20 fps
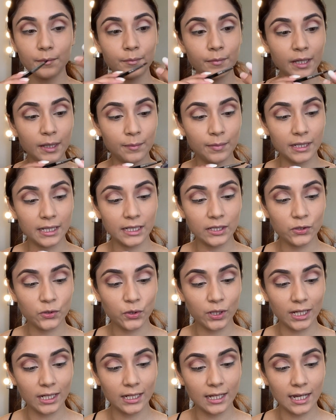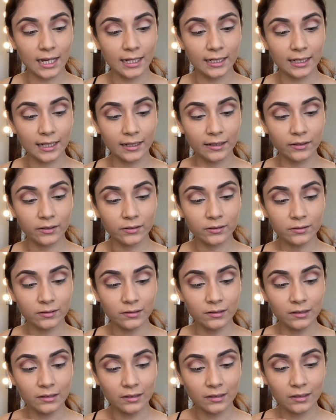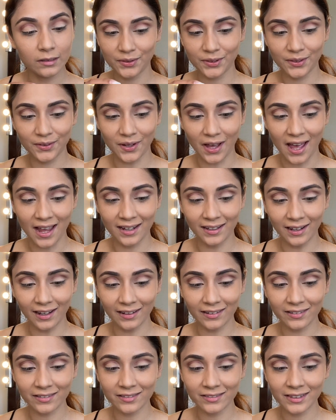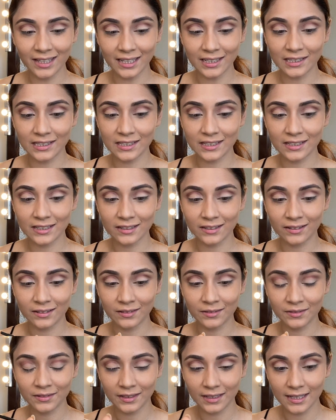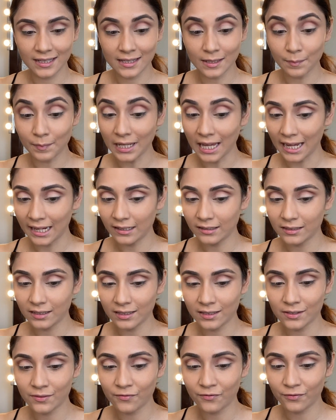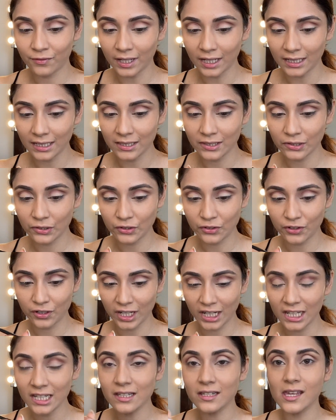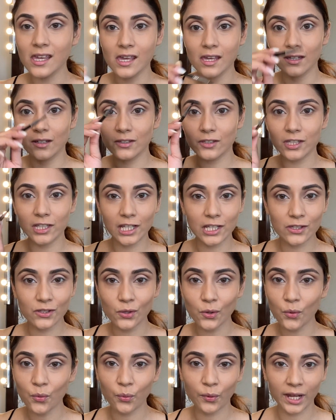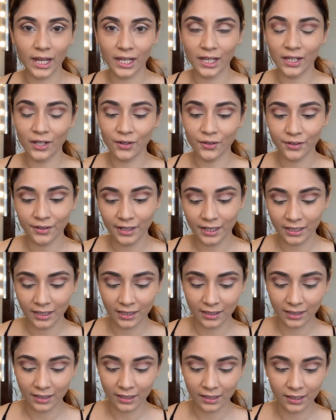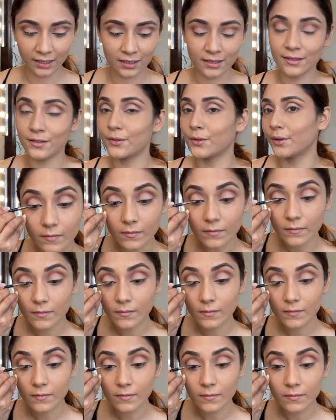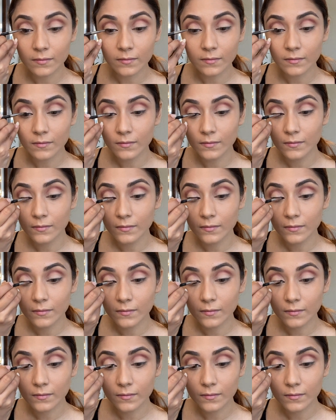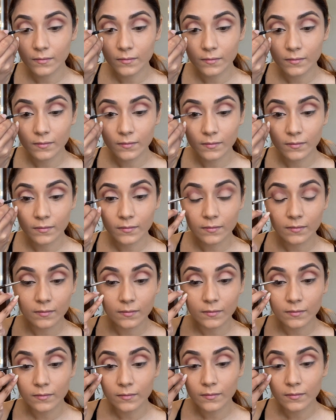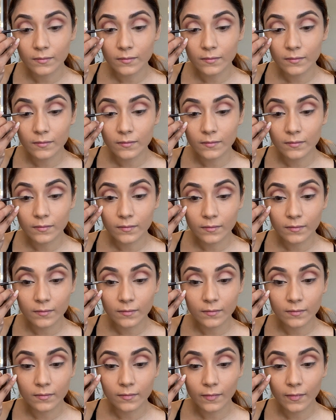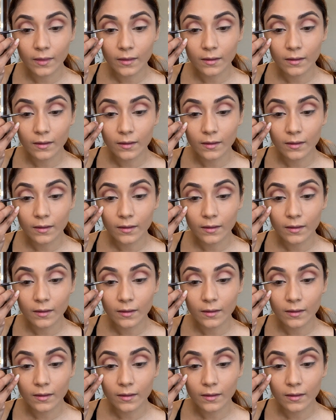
Maybelline gel eyeliner. The eyeliner that is applied is very straight, so there is no weighing or anything. It's not even smudged. It's just a very neat eyeliner.